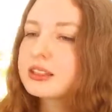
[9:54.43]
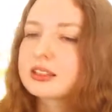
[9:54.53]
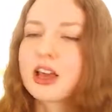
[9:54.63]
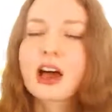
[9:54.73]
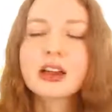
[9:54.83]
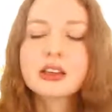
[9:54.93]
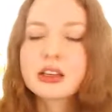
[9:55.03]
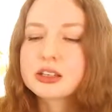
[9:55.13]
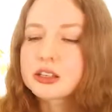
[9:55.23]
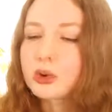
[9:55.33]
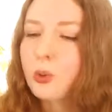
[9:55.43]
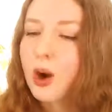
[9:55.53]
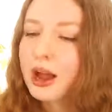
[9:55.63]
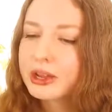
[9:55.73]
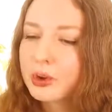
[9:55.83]
Sine is the
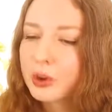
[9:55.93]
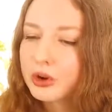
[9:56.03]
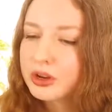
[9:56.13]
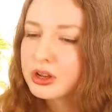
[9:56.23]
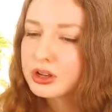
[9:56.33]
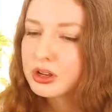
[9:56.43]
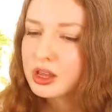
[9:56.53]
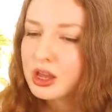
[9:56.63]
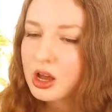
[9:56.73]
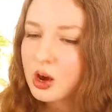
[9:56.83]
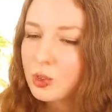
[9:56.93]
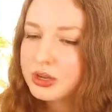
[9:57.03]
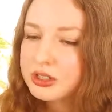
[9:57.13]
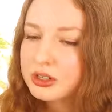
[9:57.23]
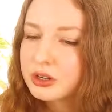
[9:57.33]
y-coordinate,
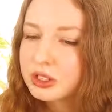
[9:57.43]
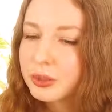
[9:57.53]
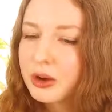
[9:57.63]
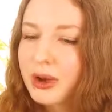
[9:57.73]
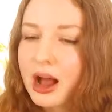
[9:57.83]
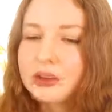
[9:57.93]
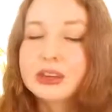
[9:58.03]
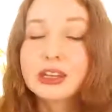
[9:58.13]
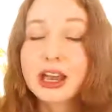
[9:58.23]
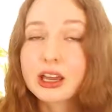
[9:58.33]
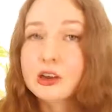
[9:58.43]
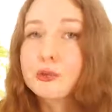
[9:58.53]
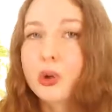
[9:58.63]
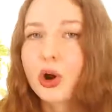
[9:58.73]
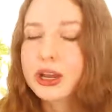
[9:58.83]
which looks to be around
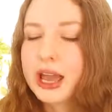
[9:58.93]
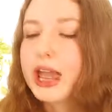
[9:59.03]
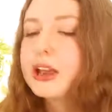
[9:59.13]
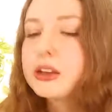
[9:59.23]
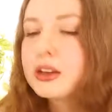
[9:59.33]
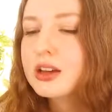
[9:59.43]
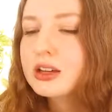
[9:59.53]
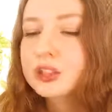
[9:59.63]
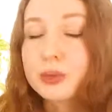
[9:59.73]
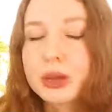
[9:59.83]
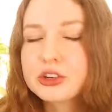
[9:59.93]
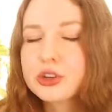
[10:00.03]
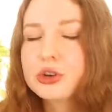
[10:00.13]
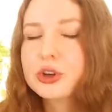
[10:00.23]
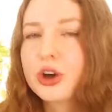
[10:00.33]
negative zero point eight. So make
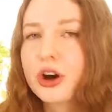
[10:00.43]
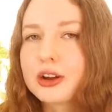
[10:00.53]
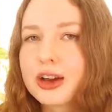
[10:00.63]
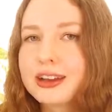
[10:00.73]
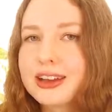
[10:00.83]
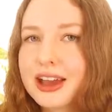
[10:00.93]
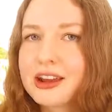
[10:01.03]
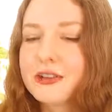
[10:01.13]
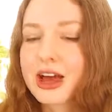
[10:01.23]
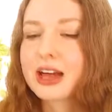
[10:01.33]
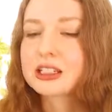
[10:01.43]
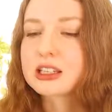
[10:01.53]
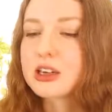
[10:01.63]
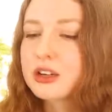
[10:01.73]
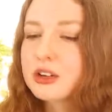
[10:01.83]
sure you got a negative
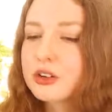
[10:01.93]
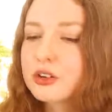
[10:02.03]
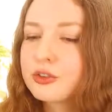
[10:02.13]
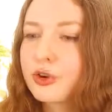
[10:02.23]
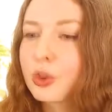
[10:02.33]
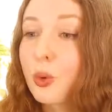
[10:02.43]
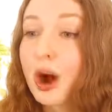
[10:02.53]
answer for